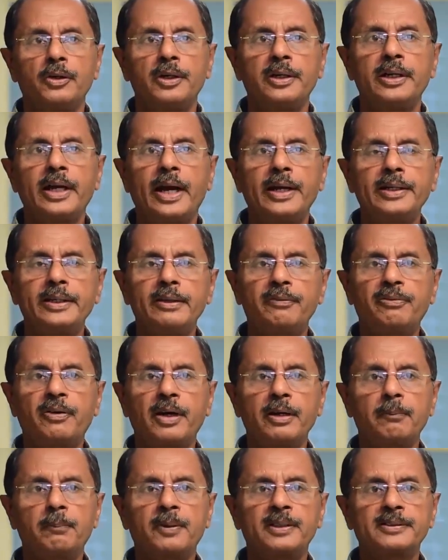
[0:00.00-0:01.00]

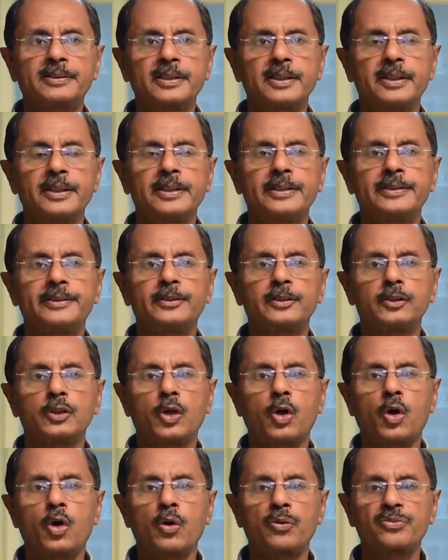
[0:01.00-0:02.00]
95%
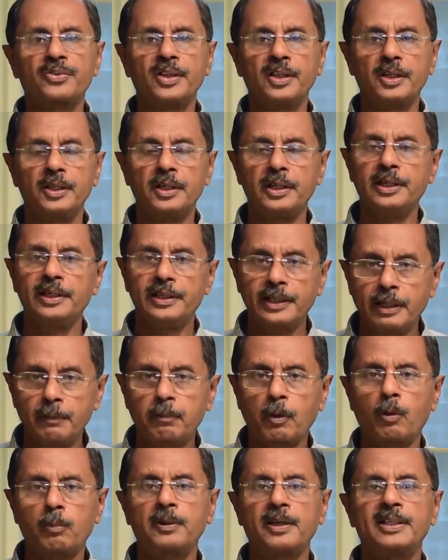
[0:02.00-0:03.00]
of the Indian
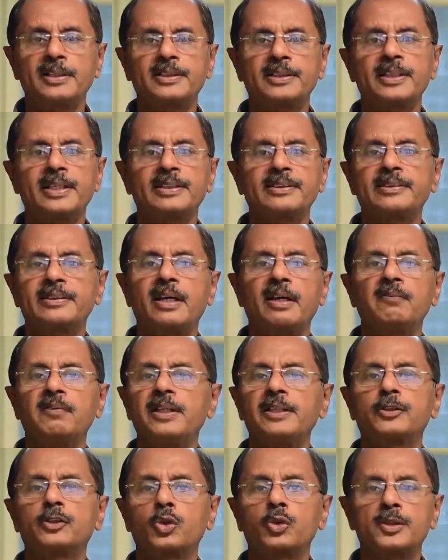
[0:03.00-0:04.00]
population doesn't have
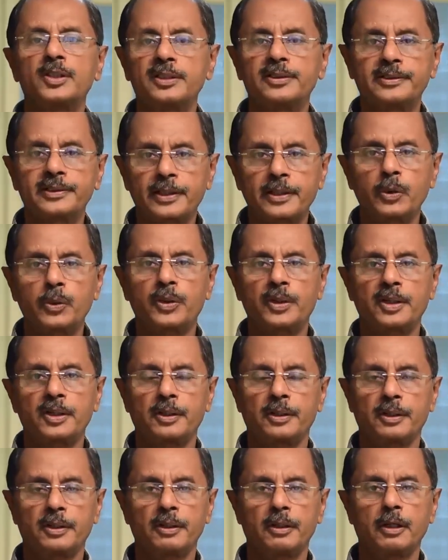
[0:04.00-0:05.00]
any social
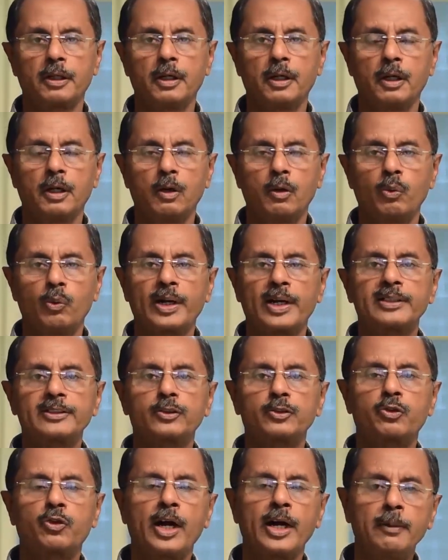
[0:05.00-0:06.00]
security,
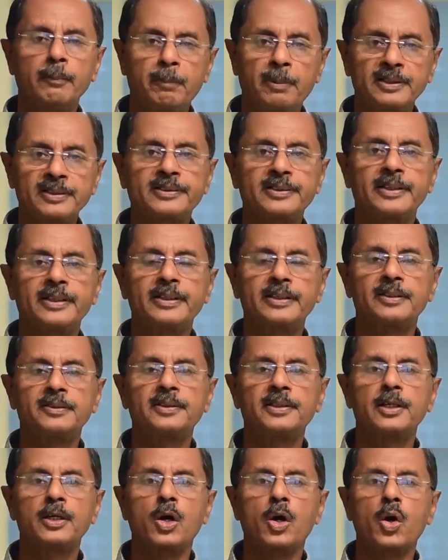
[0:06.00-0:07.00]
whereas 5% of
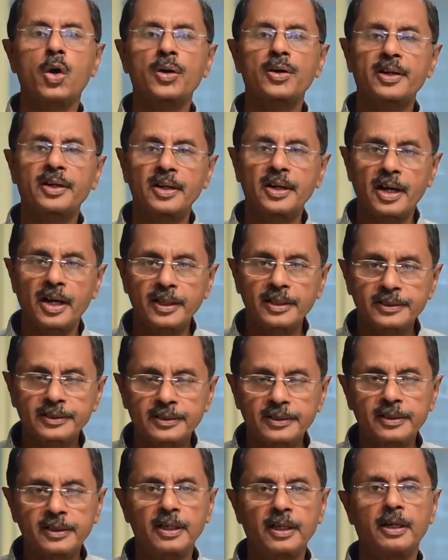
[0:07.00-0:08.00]
the
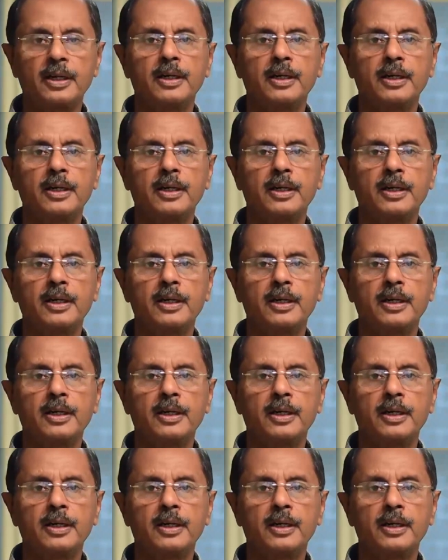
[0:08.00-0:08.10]
organized